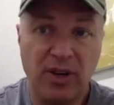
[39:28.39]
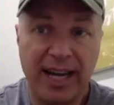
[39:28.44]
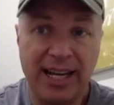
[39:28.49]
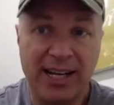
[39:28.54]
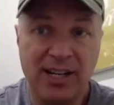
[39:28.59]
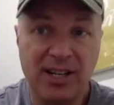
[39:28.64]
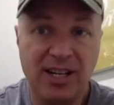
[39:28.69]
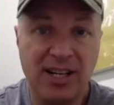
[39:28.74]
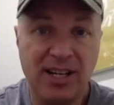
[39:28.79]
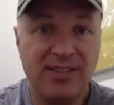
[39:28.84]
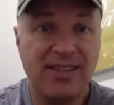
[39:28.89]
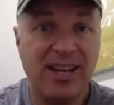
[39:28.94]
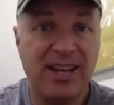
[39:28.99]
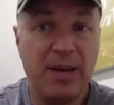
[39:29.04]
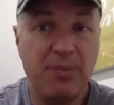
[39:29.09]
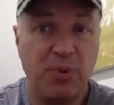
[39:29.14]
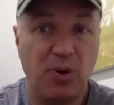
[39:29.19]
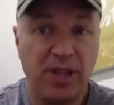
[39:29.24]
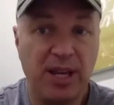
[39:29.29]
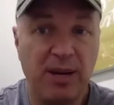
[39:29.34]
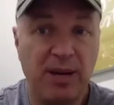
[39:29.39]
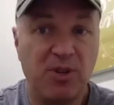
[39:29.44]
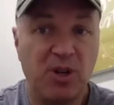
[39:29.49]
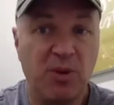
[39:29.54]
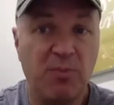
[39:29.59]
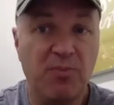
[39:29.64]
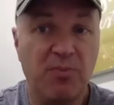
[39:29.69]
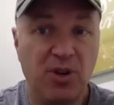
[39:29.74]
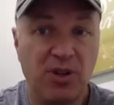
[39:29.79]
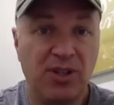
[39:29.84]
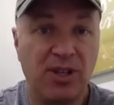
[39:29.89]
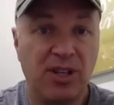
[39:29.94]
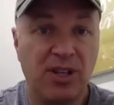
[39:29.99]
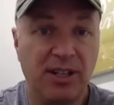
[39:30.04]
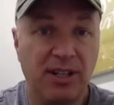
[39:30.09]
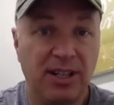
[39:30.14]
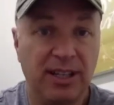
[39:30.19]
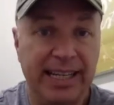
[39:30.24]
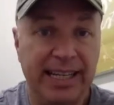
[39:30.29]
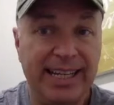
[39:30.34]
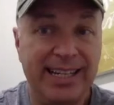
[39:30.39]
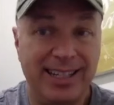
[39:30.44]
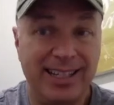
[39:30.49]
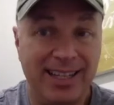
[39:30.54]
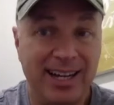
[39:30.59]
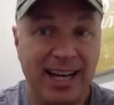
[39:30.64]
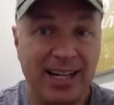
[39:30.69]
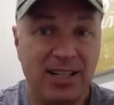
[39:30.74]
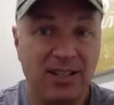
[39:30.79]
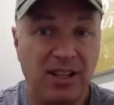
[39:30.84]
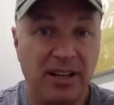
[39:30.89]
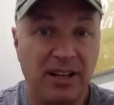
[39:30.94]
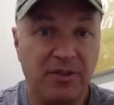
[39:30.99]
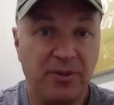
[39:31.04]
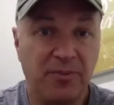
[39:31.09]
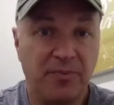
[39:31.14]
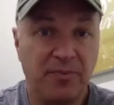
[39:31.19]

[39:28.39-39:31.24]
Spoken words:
and disciple them to lead at the next level.